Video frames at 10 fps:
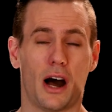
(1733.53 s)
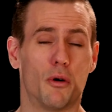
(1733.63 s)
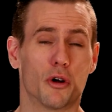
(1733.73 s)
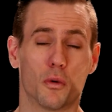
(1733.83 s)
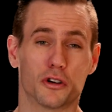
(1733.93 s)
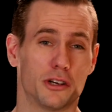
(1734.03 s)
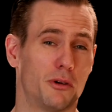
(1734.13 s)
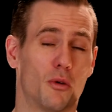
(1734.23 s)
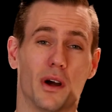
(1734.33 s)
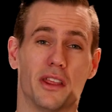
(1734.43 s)
I want to worship
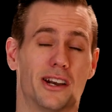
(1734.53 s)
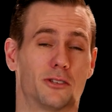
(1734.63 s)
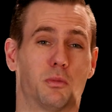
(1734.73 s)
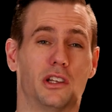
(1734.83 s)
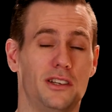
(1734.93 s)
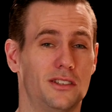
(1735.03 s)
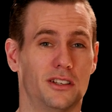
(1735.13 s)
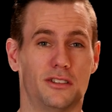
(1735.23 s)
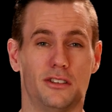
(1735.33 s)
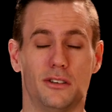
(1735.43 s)
in a way that is
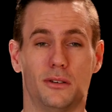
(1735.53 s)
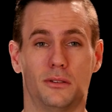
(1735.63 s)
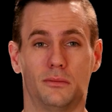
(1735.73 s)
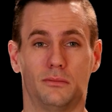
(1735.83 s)
pleasing to you.